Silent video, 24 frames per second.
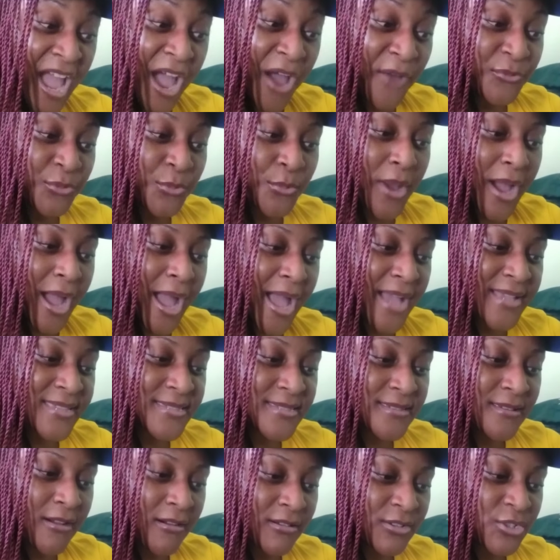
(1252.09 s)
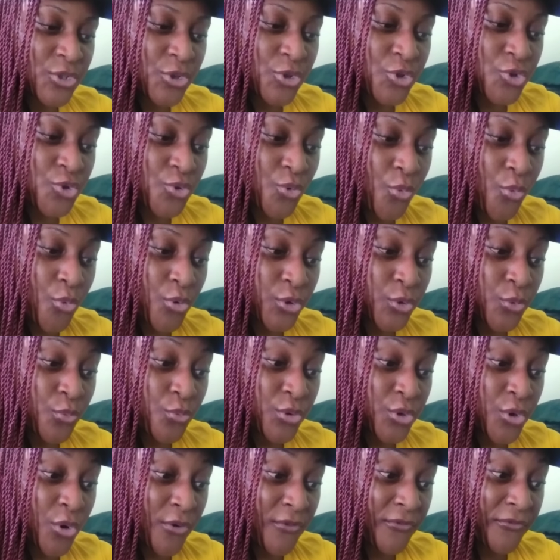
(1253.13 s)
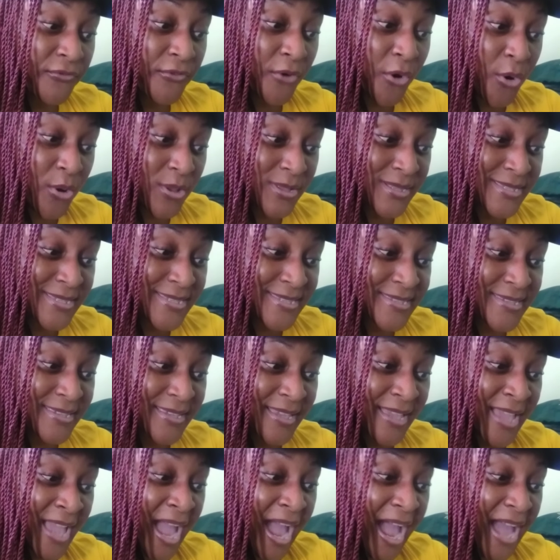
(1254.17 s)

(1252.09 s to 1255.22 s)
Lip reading: Have you asked God to show you your faults?